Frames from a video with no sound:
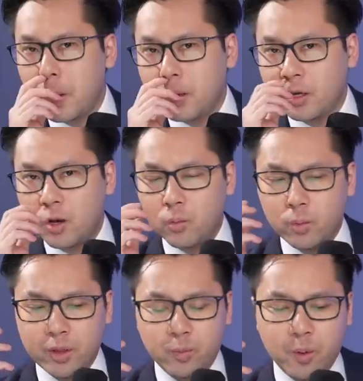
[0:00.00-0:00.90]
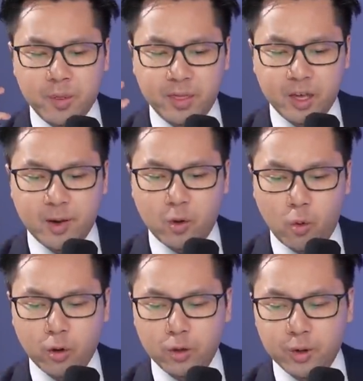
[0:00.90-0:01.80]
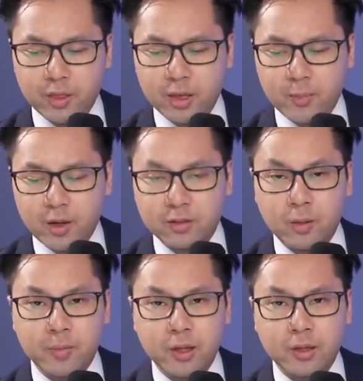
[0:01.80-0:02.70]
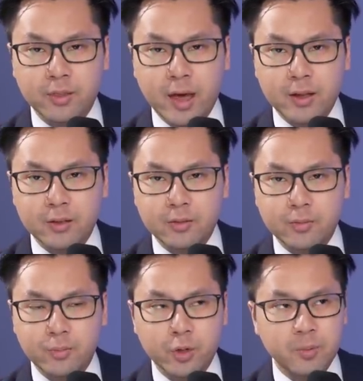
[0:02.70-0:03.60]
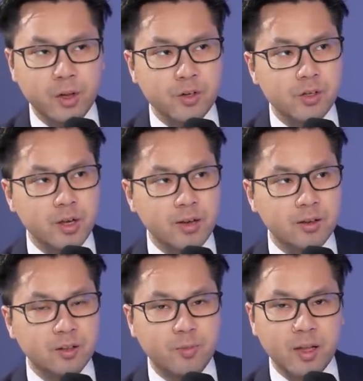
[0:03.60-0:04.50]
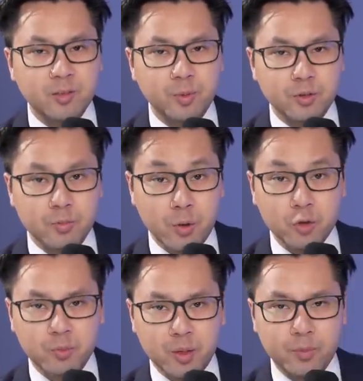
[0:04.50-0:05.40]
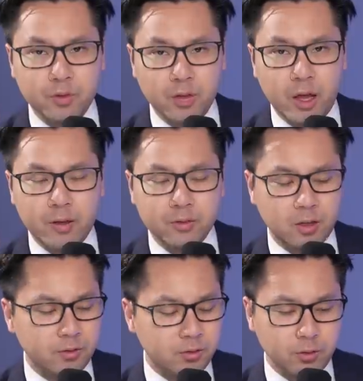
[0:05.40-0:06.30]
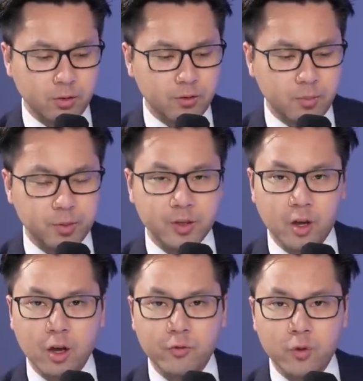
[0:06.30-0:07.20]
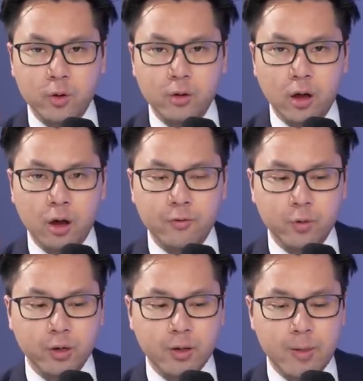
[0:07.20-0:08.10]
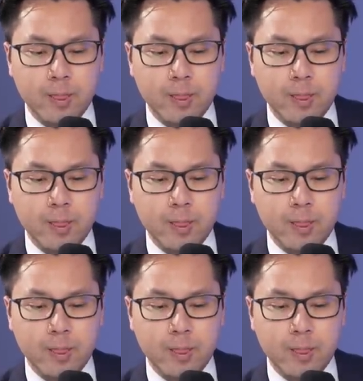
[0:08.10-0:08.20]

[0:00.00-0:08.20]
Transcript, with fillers: You know, we when we think about oil, we think about something that is pretty much indispensable to most people's lives, unless you live completely off grid. Off grid,